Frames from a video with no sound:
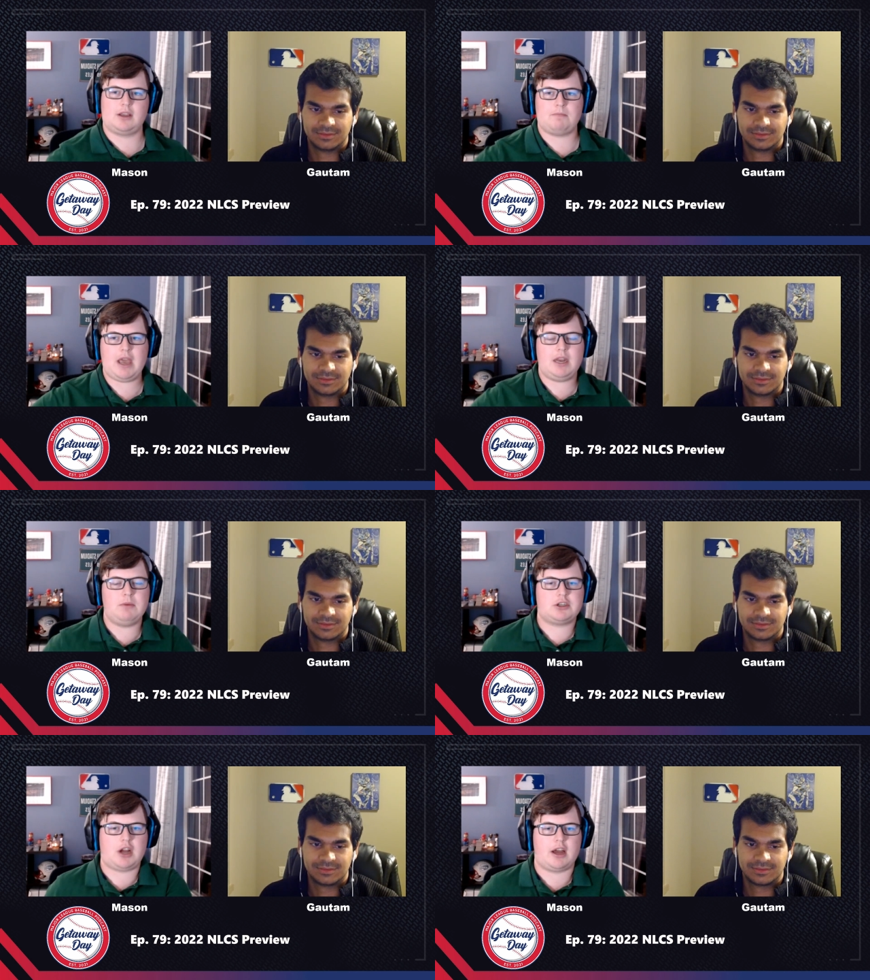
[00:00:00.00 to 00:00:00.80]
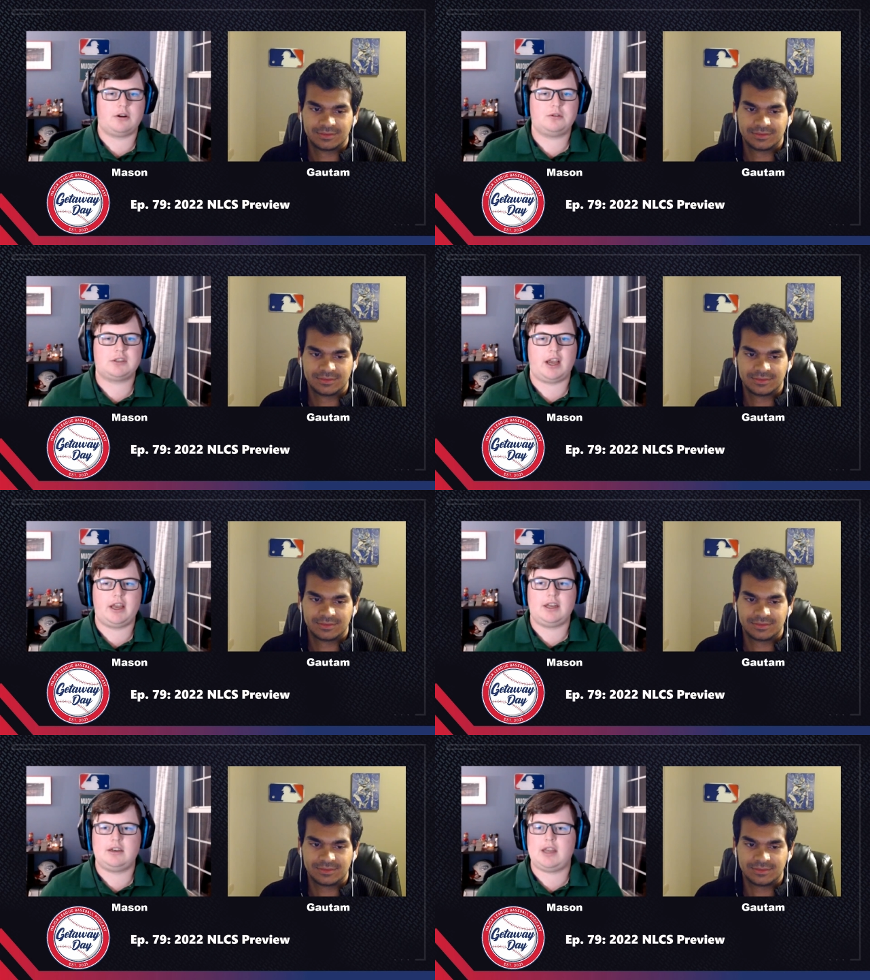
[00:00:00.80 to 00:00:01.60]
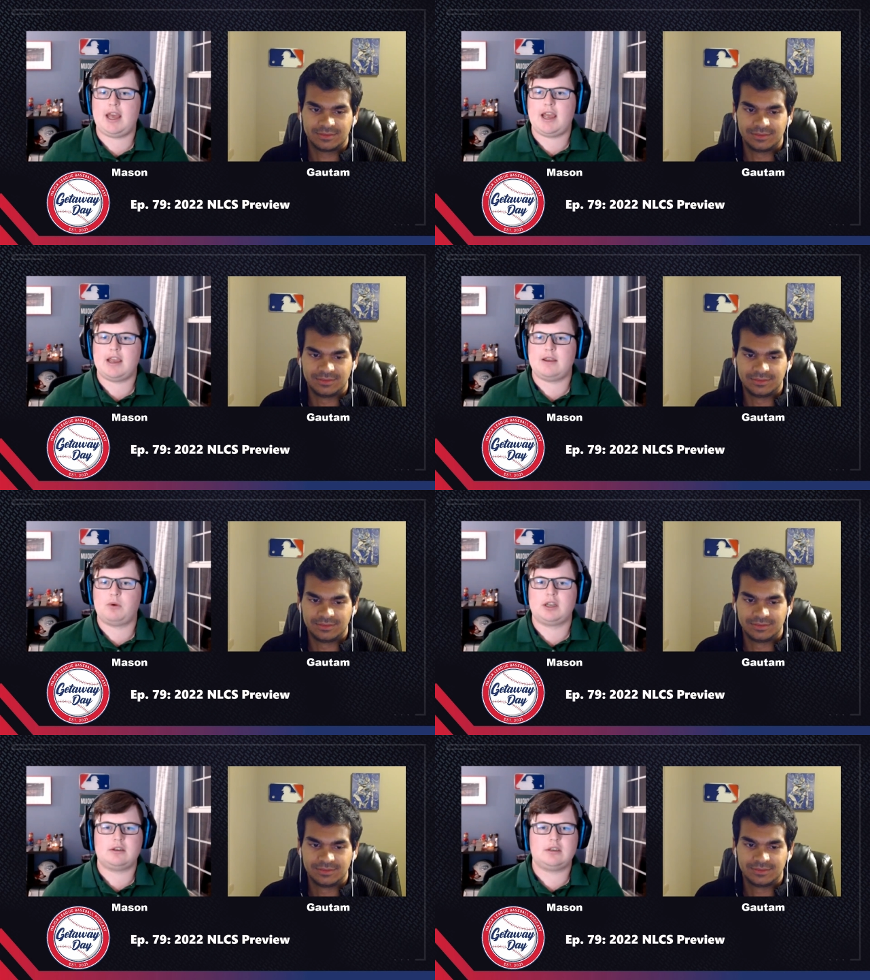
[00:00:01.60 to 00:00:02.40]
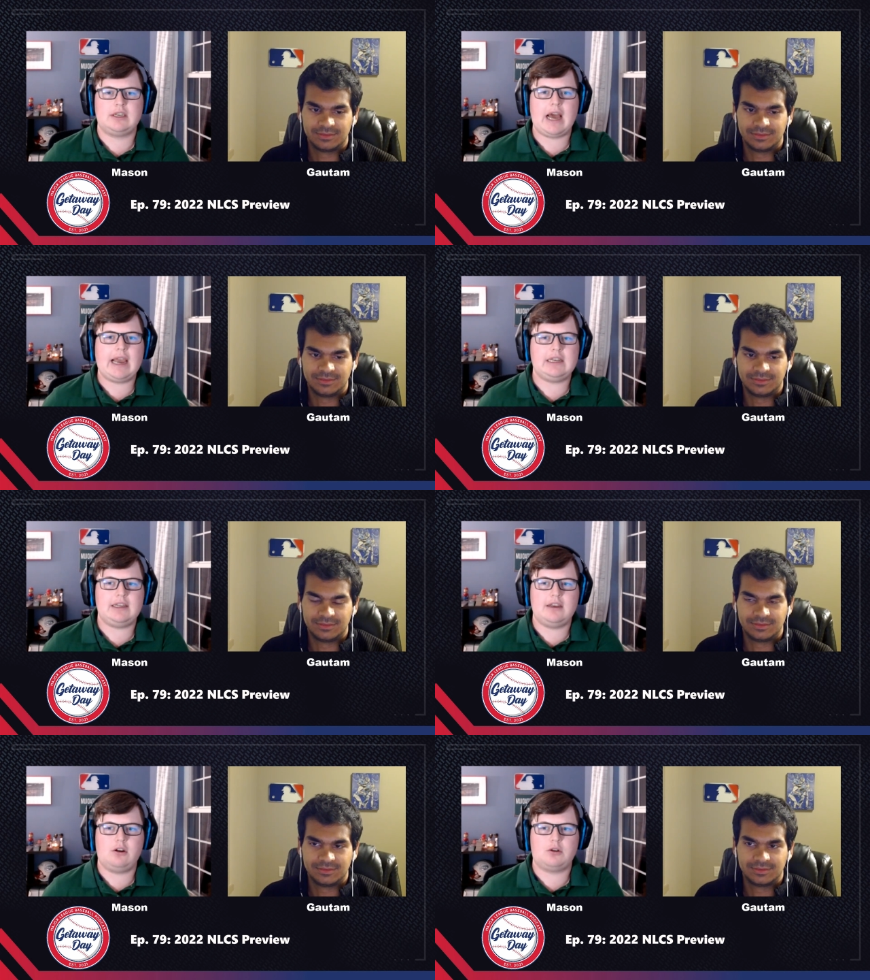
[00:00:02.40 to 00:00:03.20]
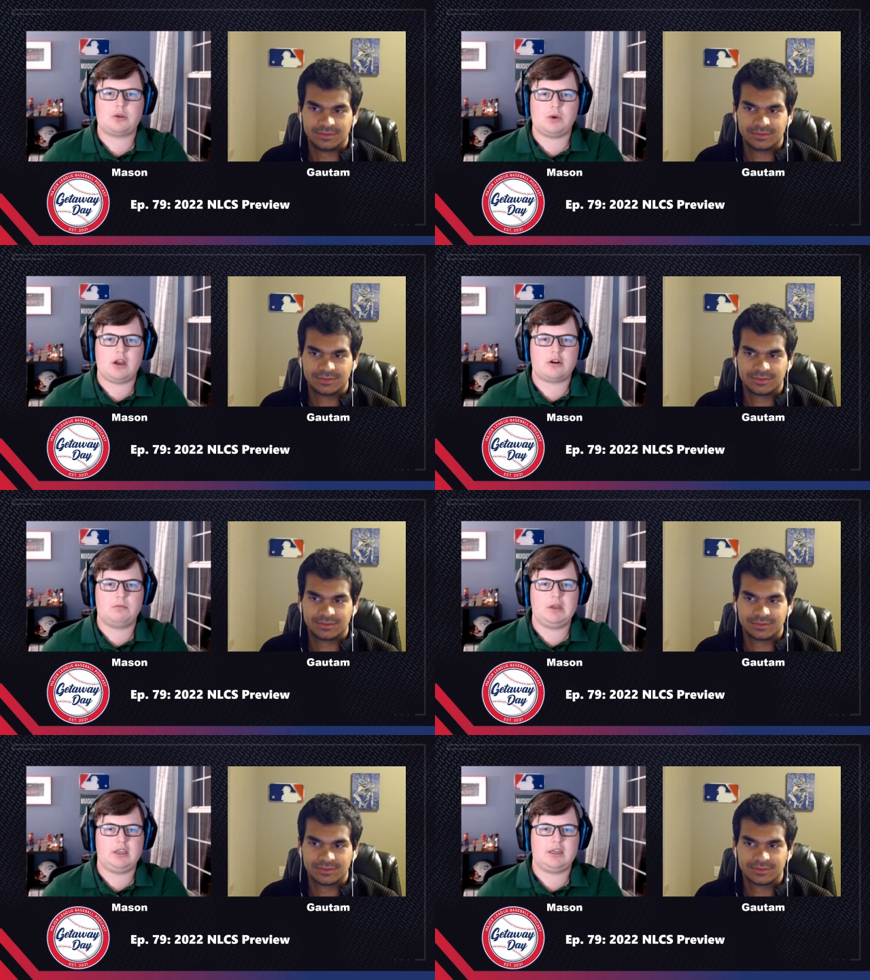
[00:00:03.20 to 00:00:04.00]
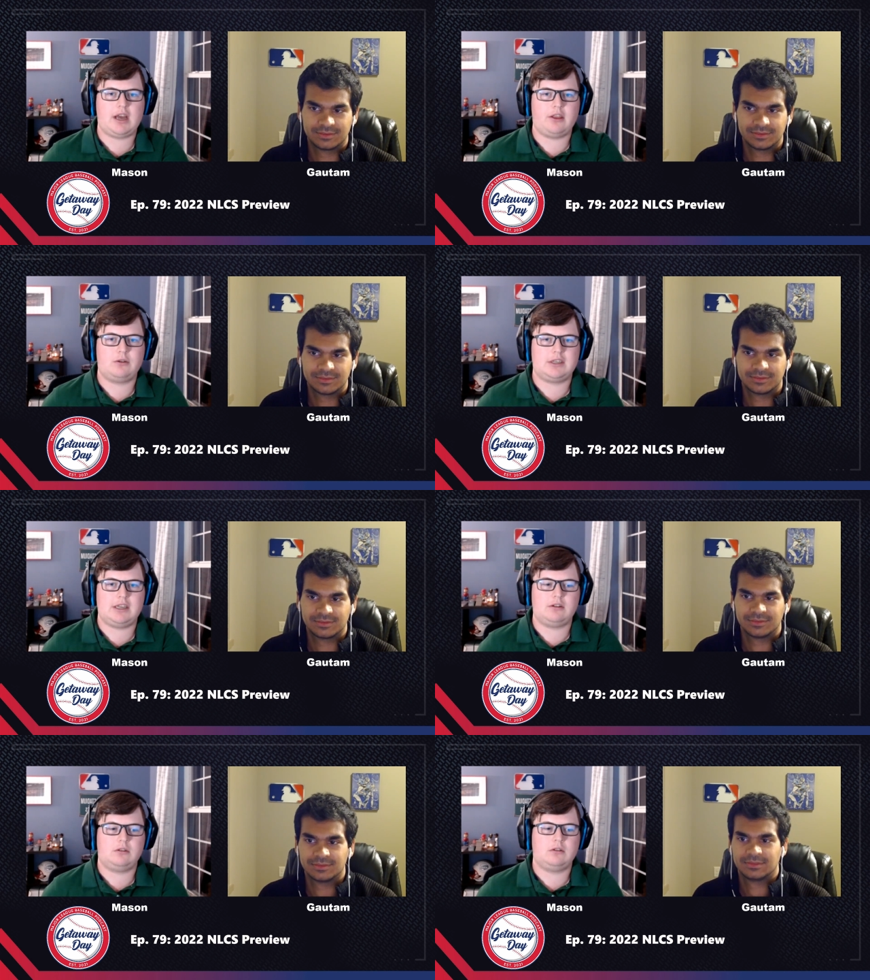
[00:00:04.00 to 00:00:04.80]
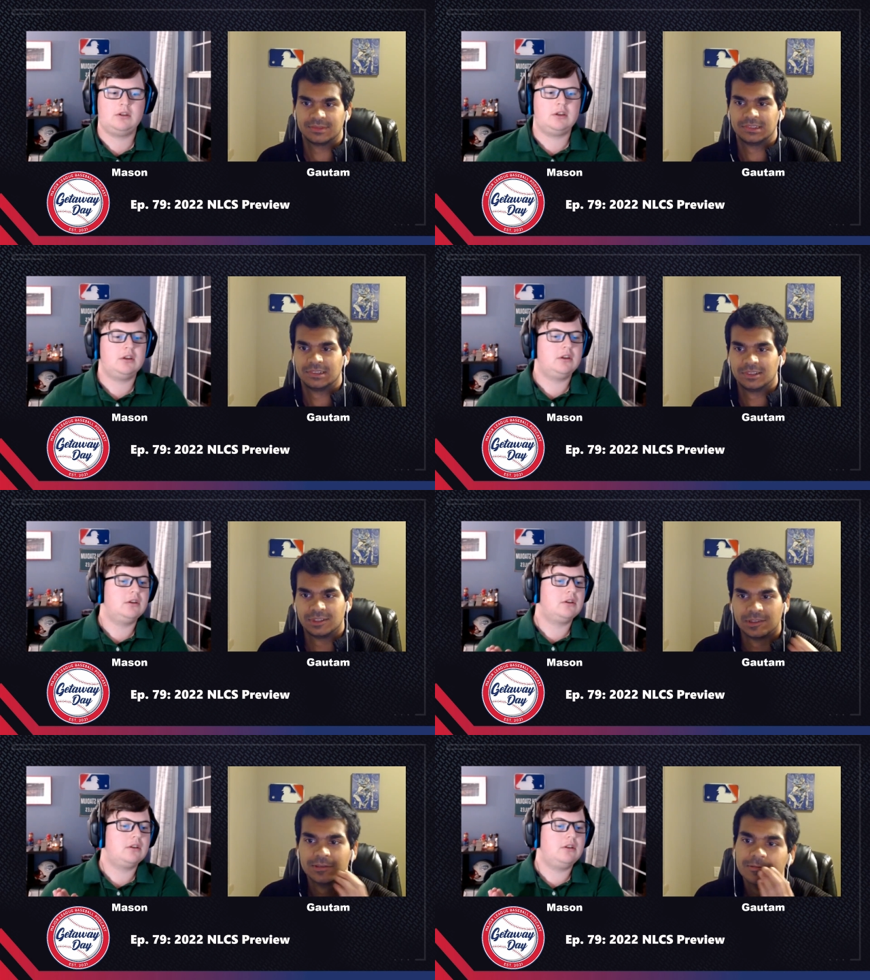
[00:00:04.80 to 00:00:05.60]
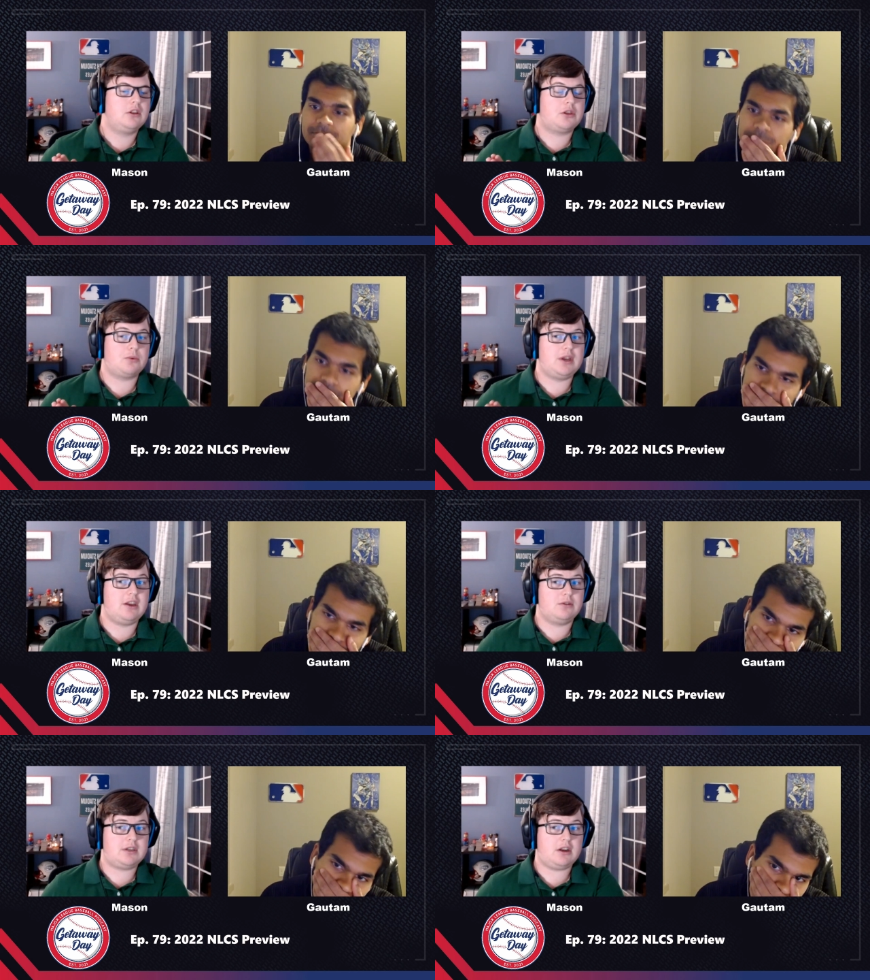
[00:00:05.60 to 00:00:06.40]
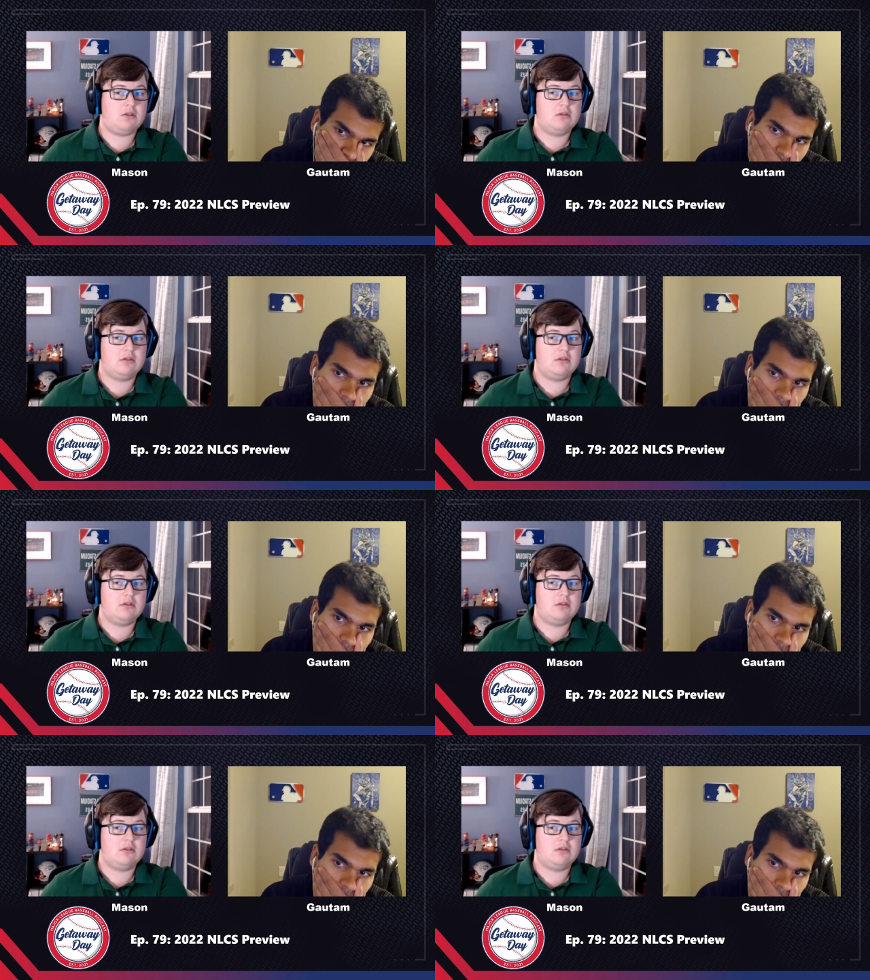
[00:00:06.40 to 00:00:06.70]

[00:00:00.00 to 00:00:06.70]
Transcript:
Speaker 1: Like Manny Machado signed a what nine year, three hundred million dollar deal three years ago.